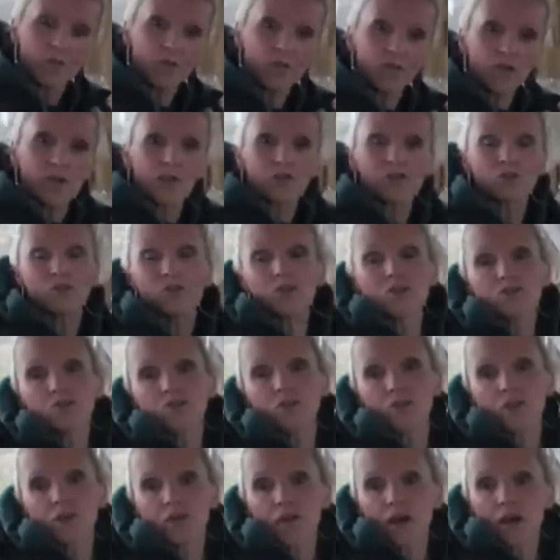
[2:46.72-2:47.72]
we're going to
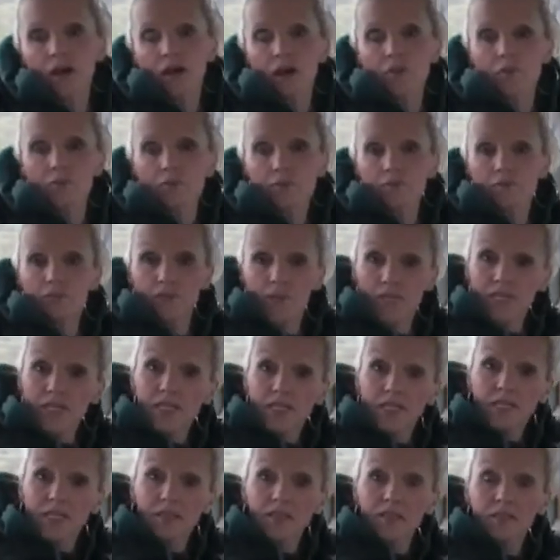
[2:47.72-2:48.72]
enjoy
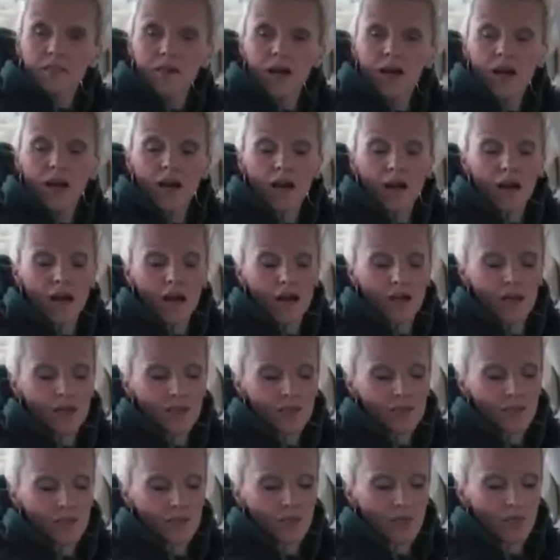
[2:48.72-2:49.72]
reading,
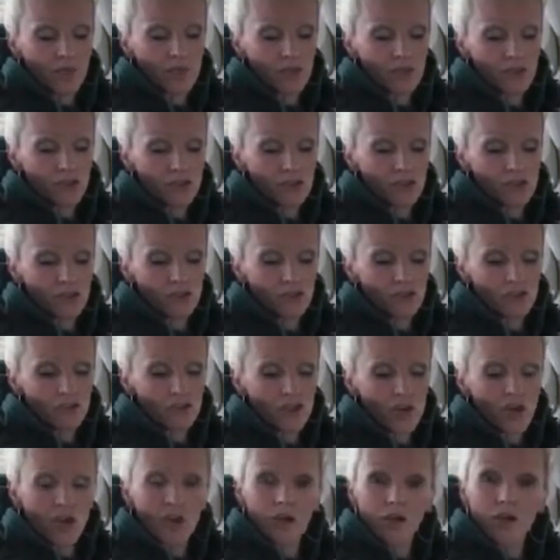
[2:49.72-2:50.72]
and we're going
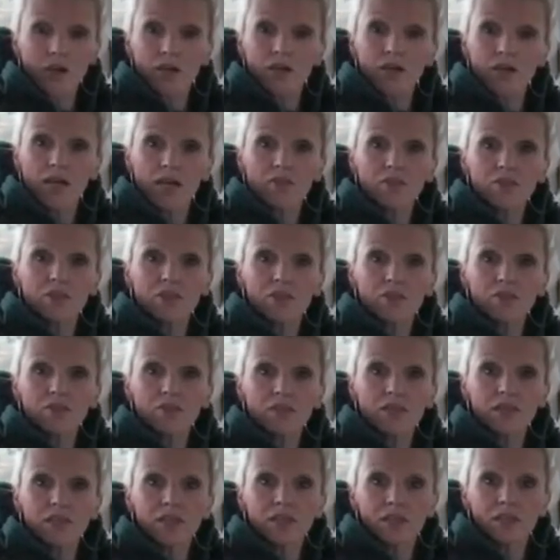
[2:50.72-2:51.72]
to go and have a
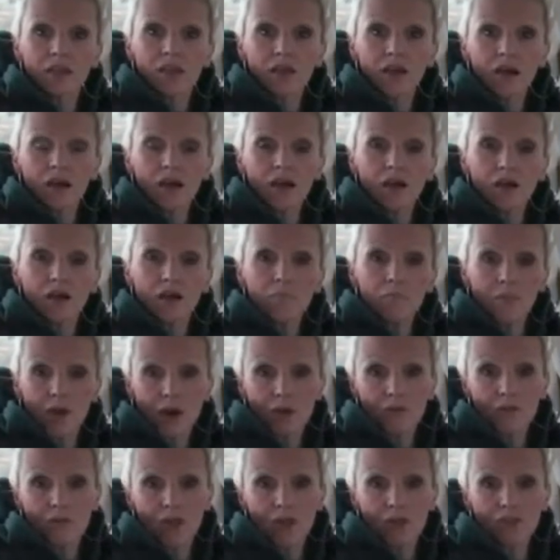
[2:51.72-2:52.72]
lovely
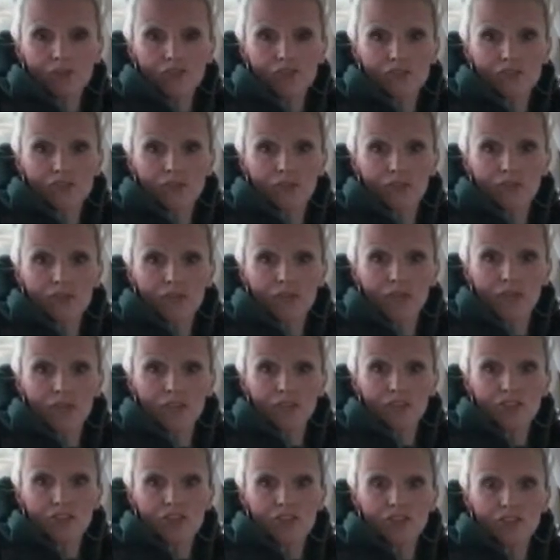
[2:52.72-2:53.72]
pub lunch on the
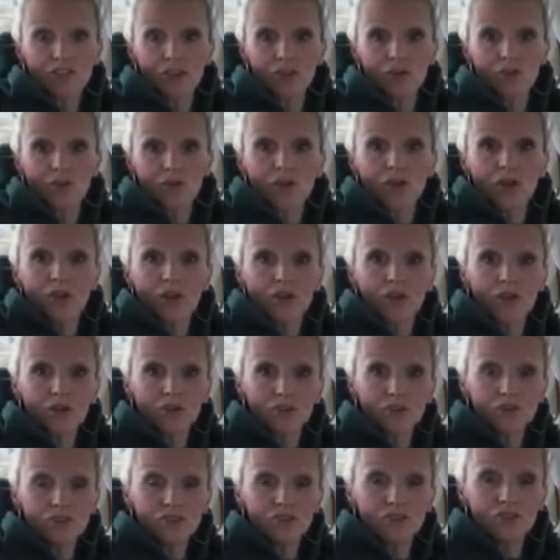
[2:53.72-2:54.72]
beach. So
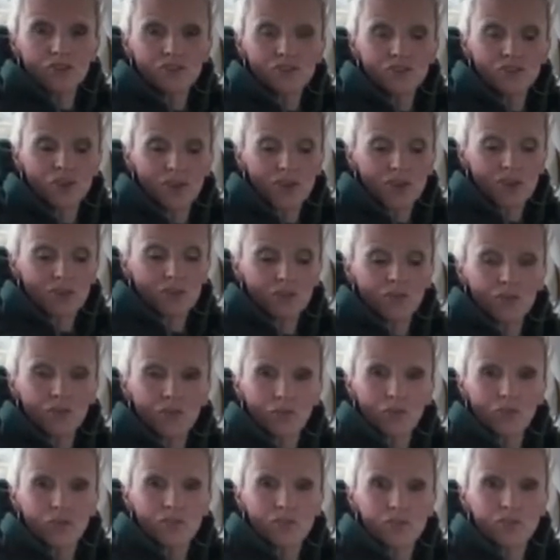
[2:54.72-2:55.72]
lots to look
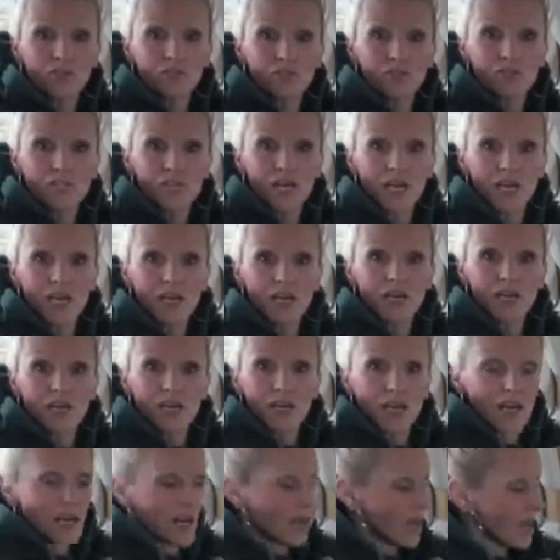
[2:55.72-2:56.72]
forward to today,
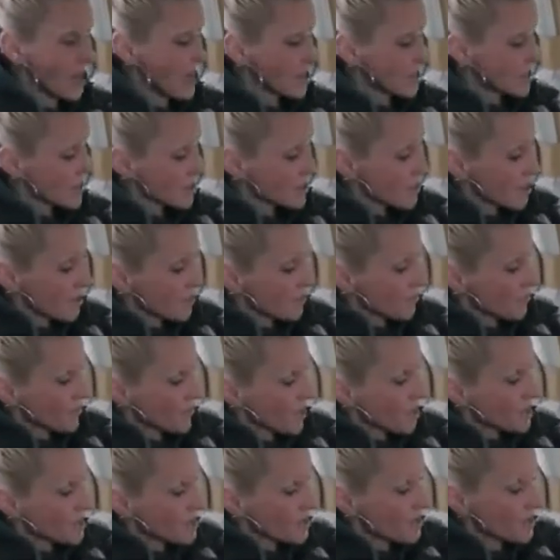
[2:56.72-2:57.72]
and
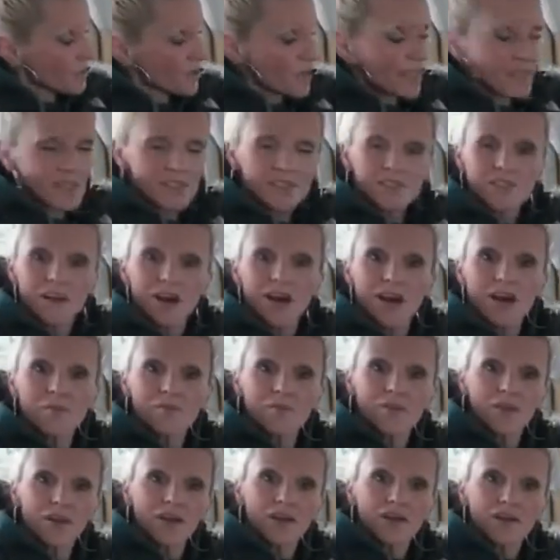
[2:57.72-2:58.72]
until next
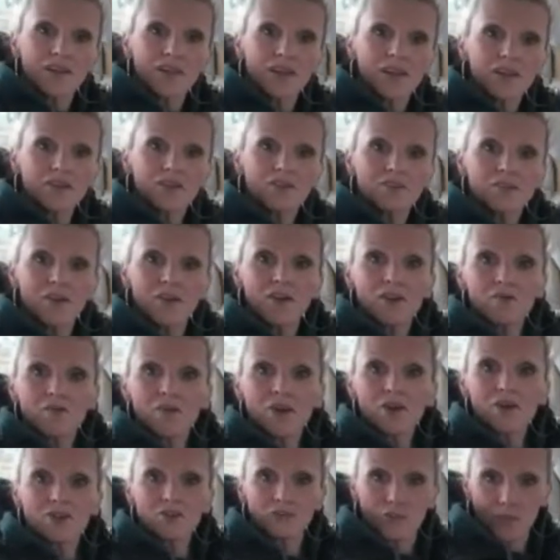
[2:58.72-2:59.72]
time, thank you very
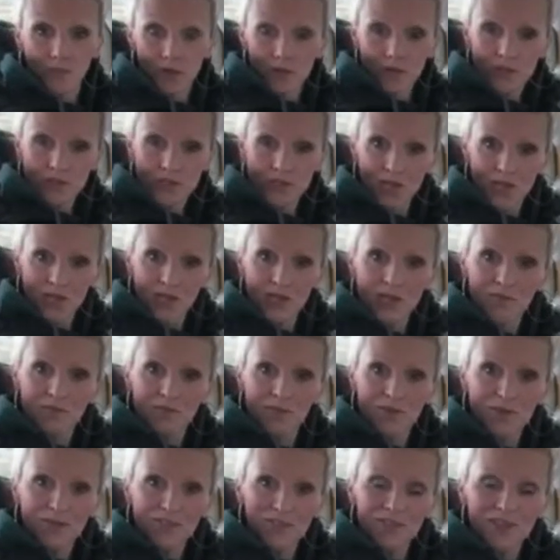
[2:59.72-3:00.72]
much for watching
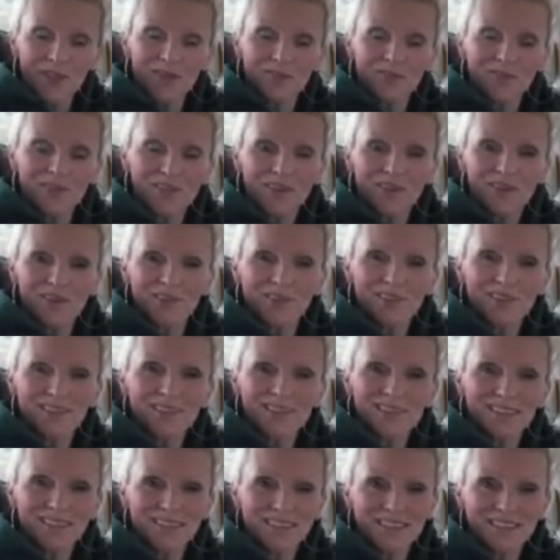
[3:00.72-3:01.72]
Motorhome Diaries.
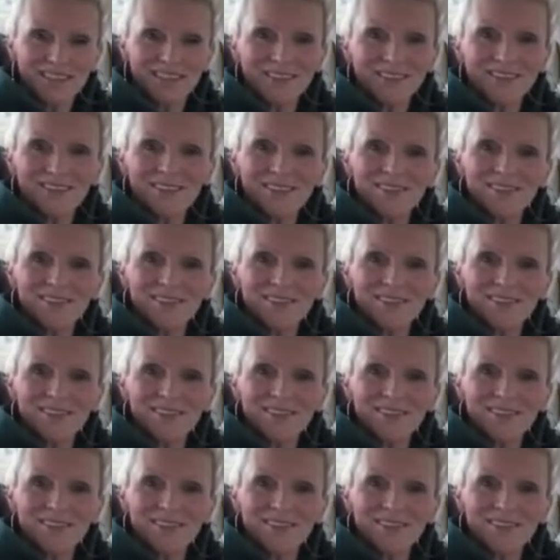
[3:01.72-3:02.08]
See you